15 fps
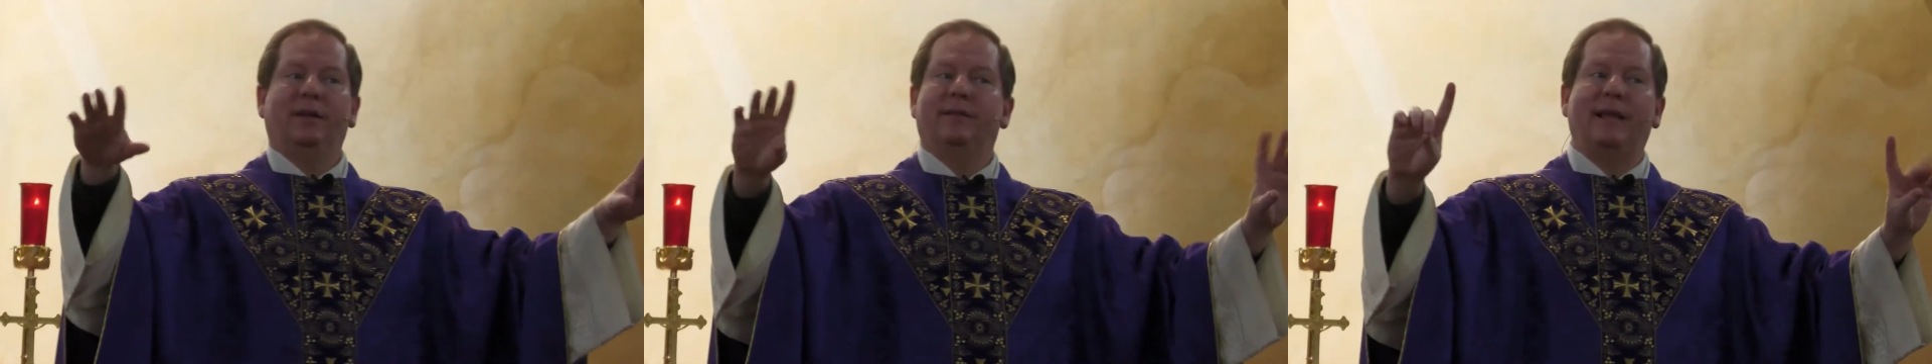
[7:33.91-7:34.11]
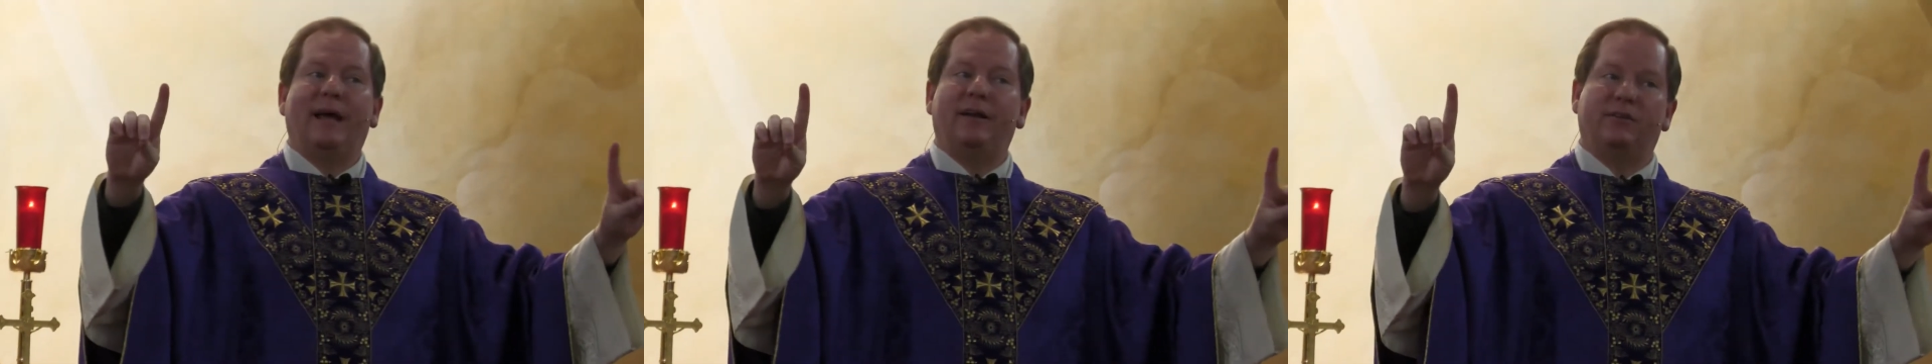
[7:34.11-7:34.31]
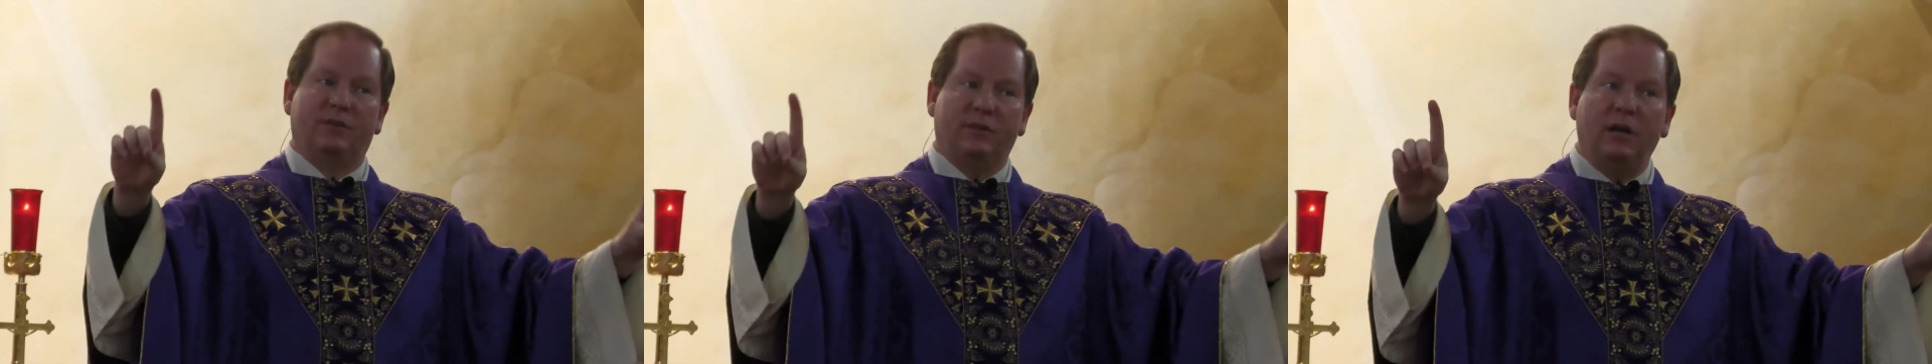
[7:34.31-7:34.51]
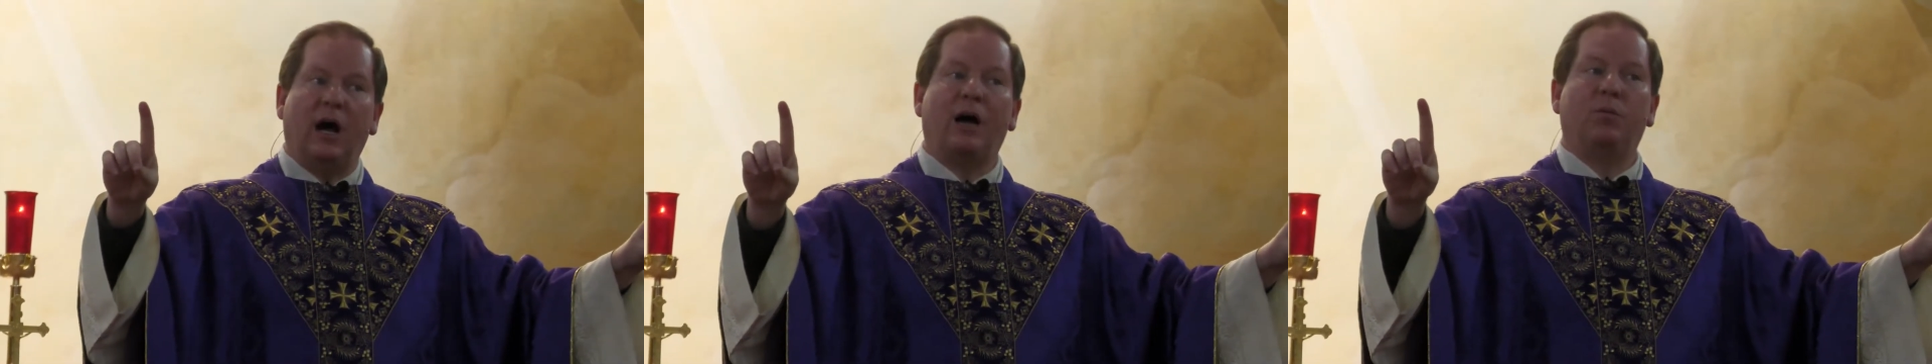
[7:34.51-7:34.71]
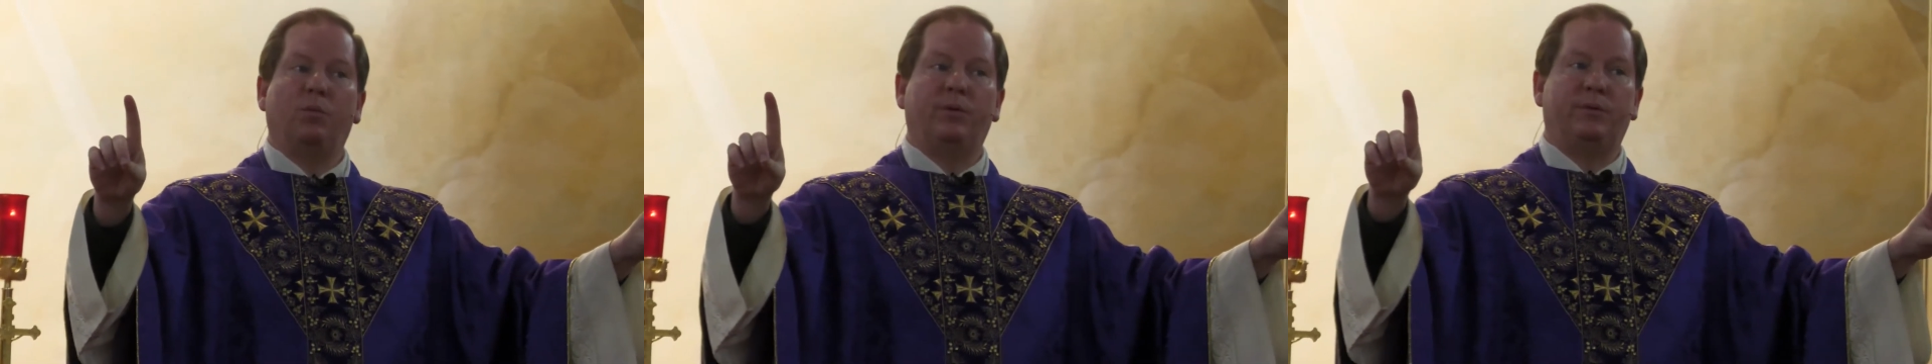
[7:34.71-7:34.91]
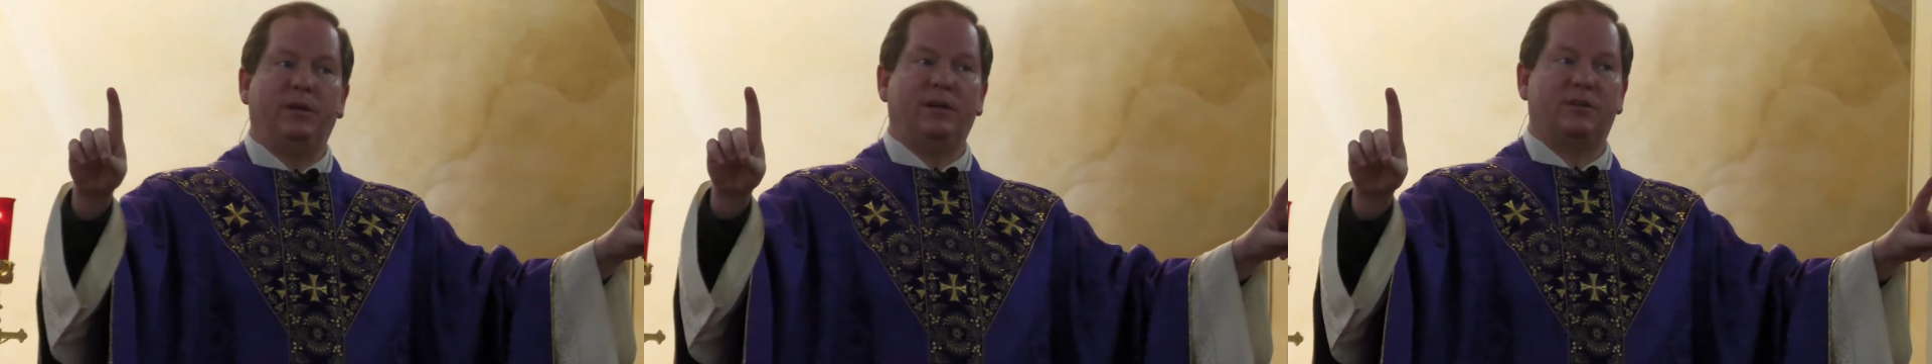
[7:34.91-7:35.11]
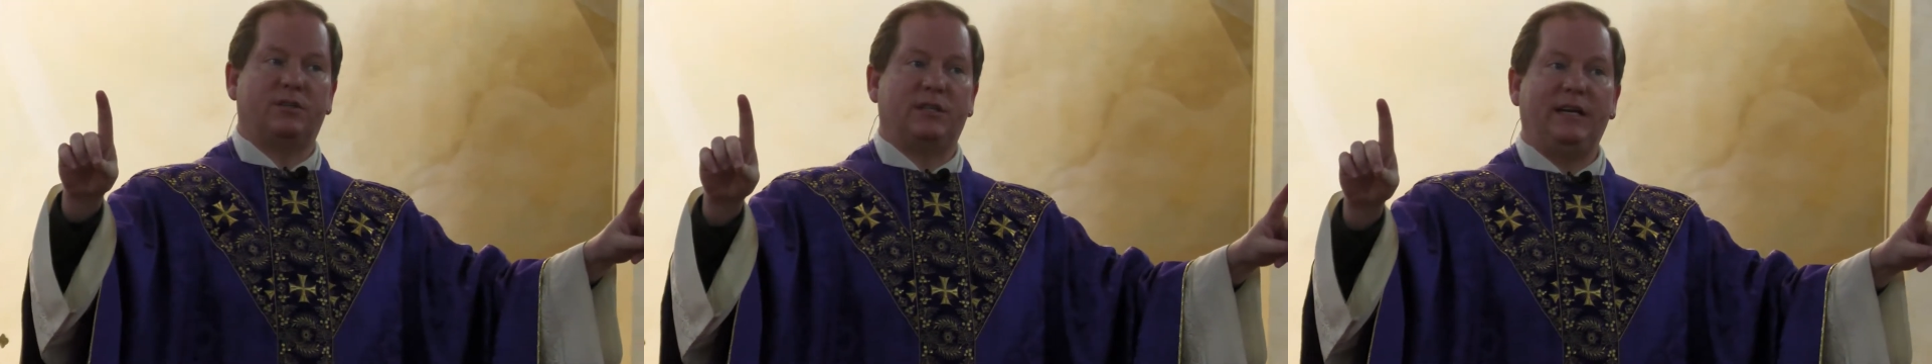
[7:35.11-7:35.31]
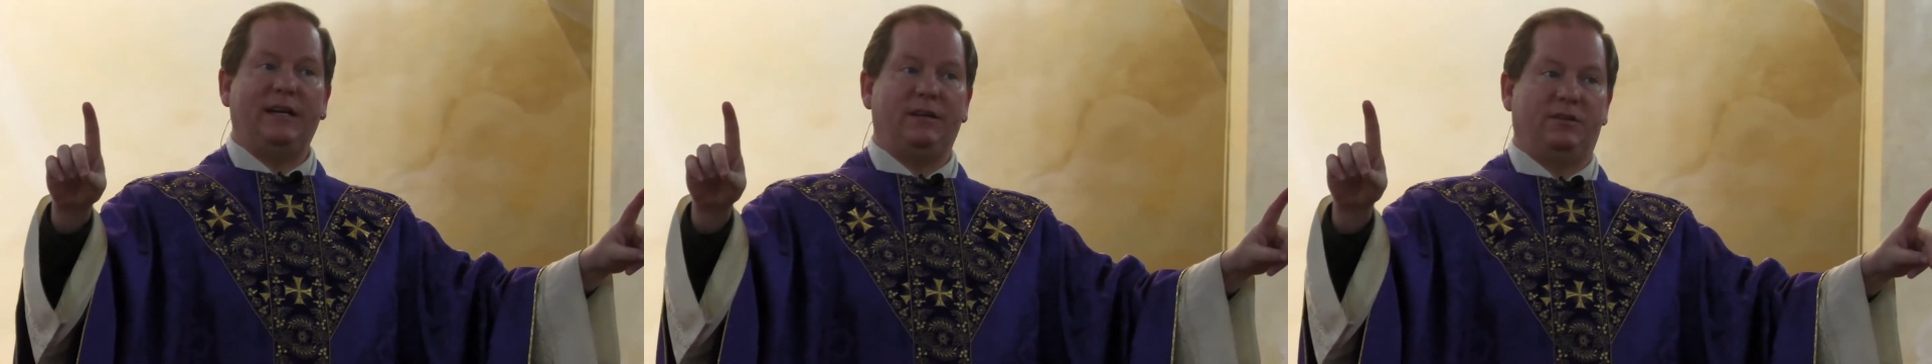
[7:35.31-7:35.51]
That is not what the
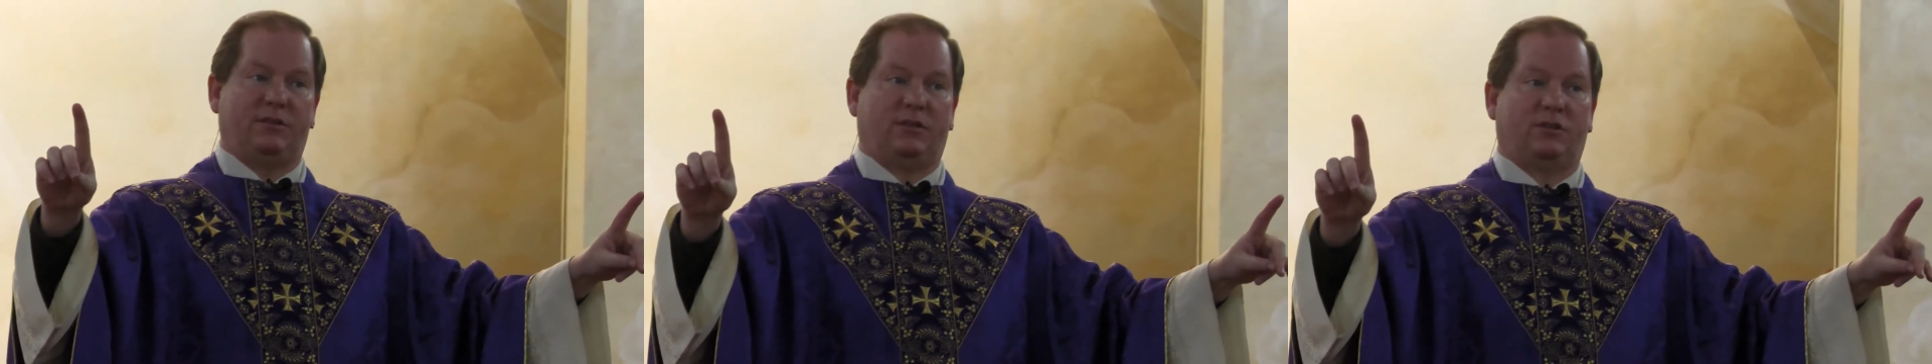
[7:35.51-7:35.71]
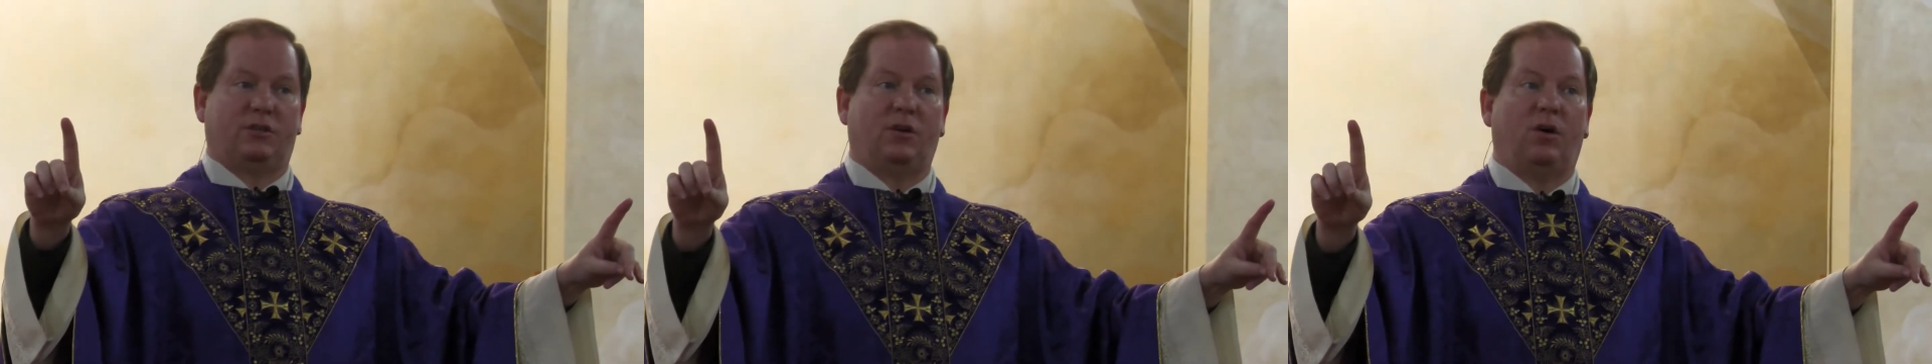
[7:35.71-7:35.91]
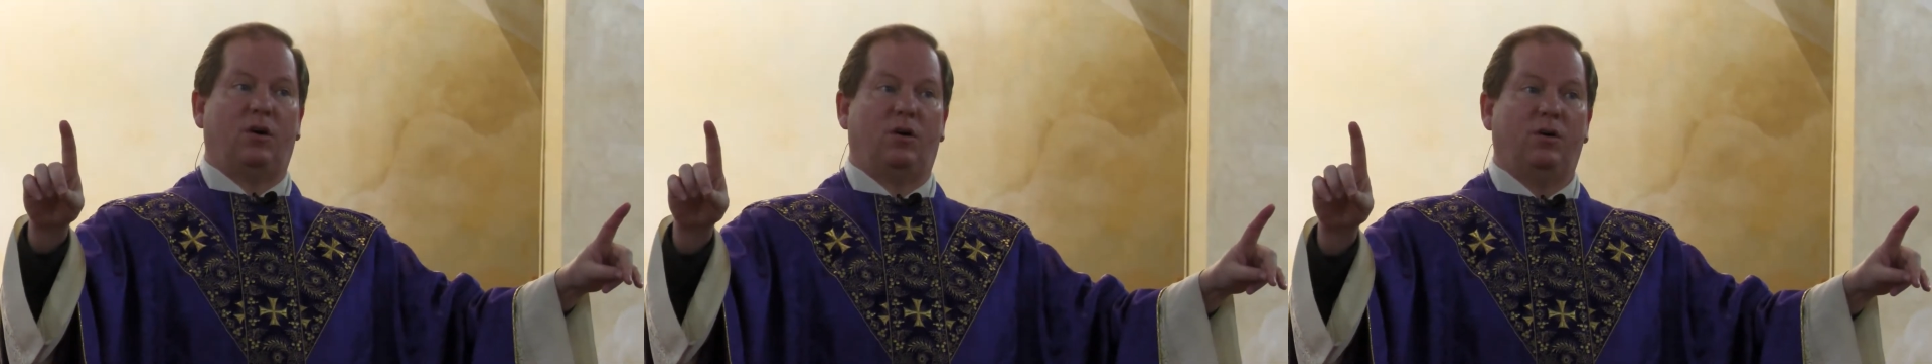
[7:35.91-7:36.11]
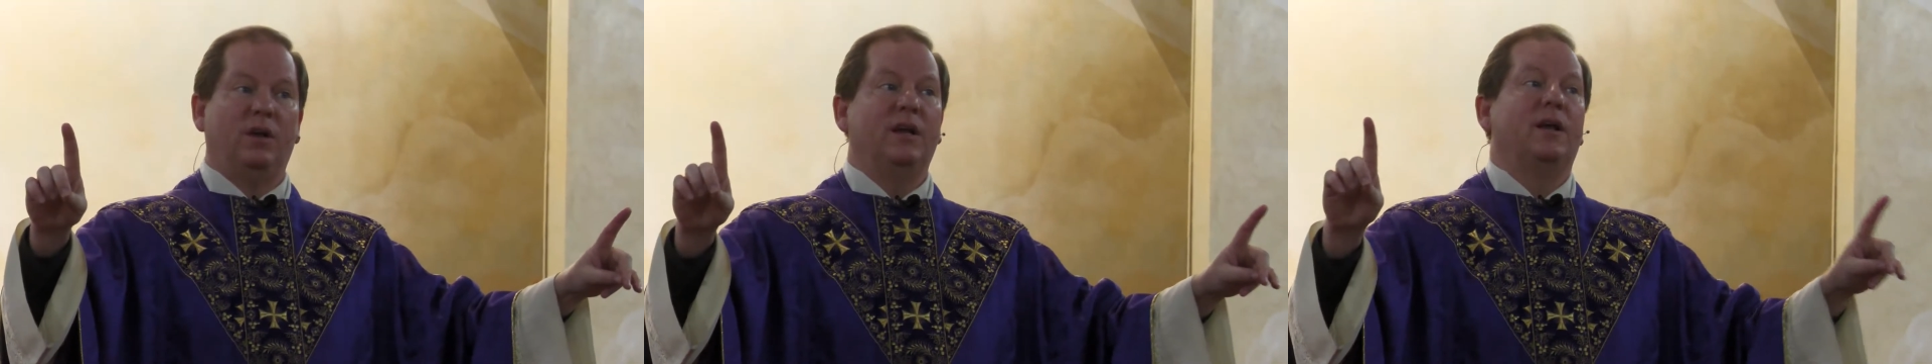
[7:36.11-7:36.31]
Essenes saw.